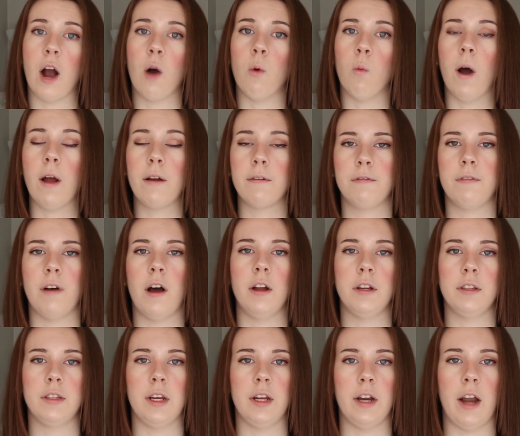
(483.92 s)
out what
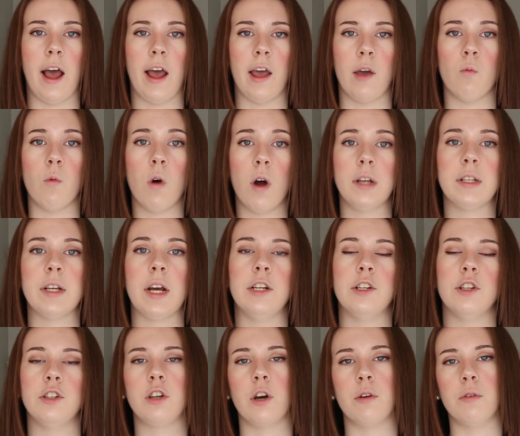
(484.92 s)
font that I want, I
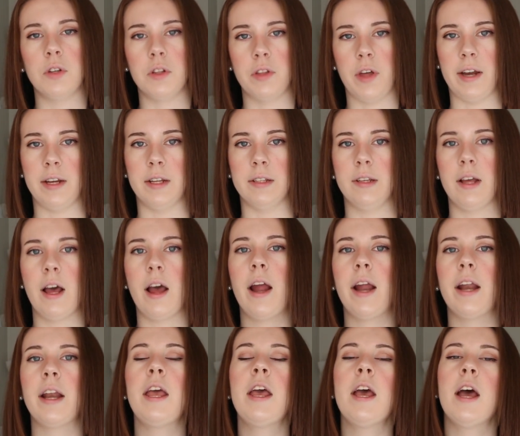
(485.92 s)
just go into that
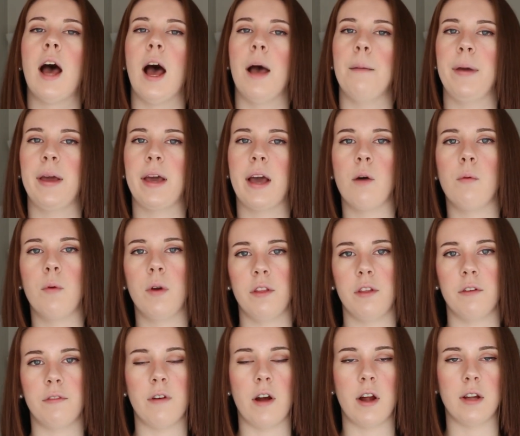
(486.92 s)
design, I pick out one of
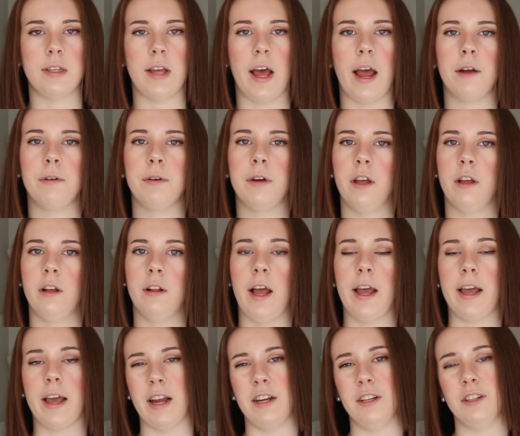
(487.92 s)
the fonts that I really
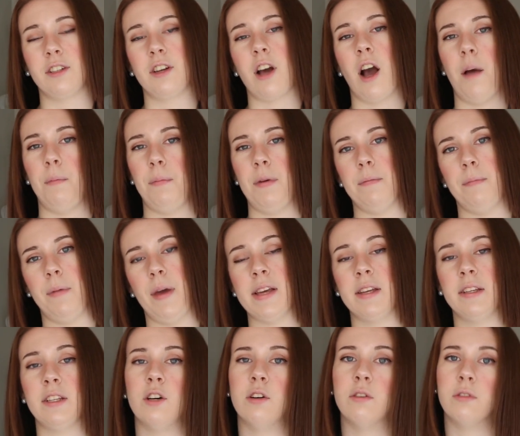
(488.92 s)
like, I just copy and
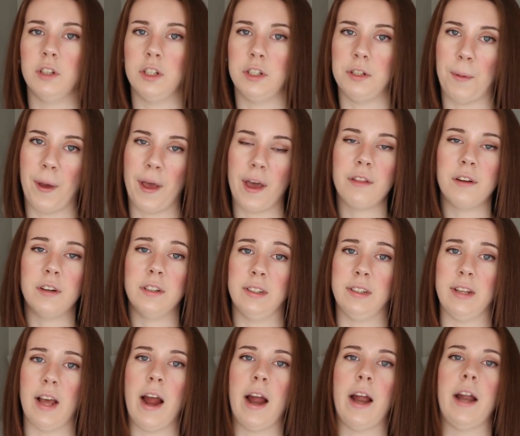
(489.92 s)
paste it over to my other
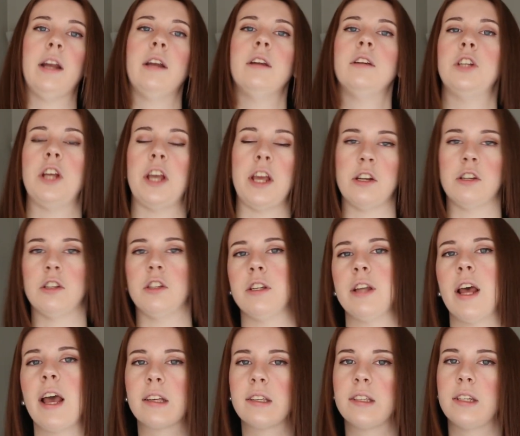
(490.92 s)
design, change the
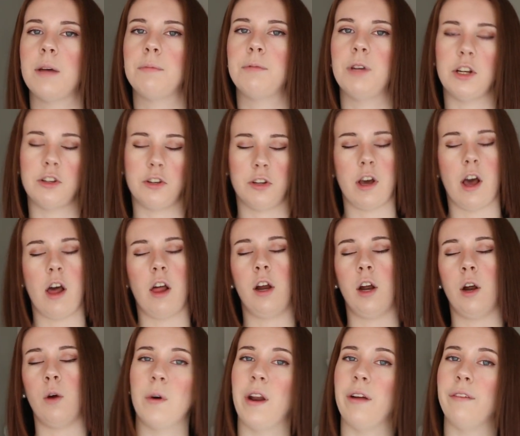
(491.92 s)
text up, change the
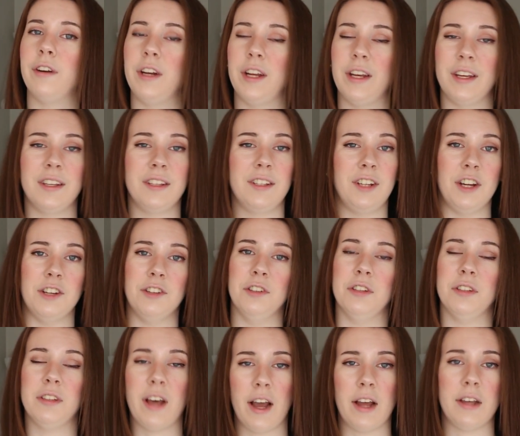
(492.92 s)
color, whatever it is, change the
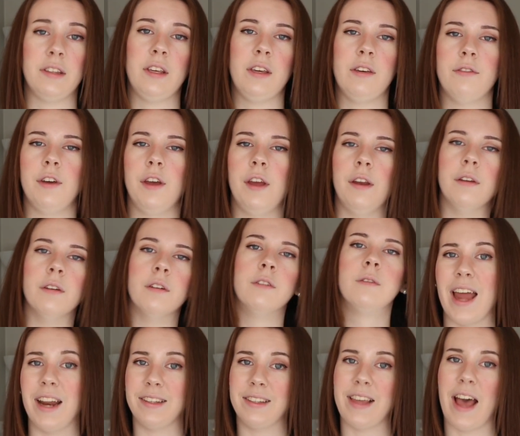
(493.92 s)
size even,
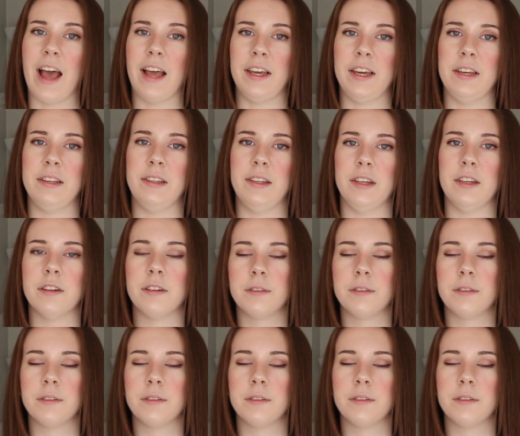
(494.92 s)
and it's that easy.